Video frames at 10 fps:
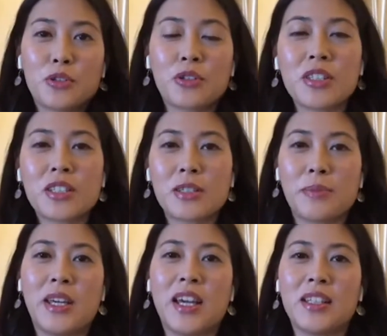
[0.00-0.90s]
trusted
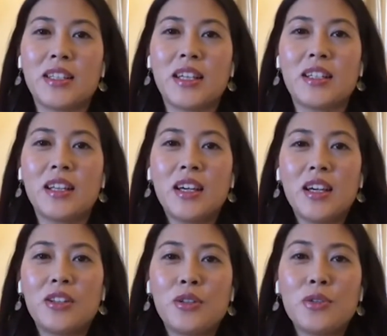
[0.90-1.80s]
me and then
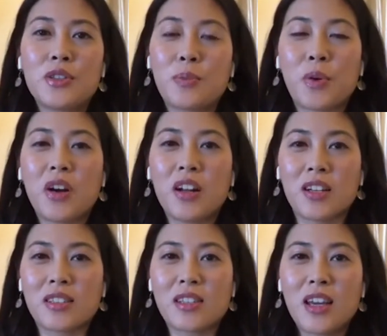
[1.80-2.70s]
use the
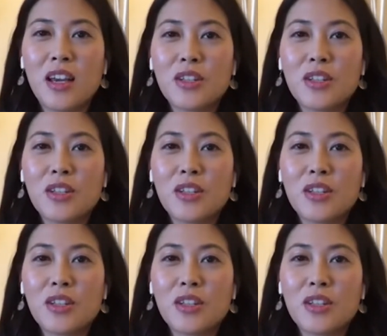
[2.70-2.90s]
products.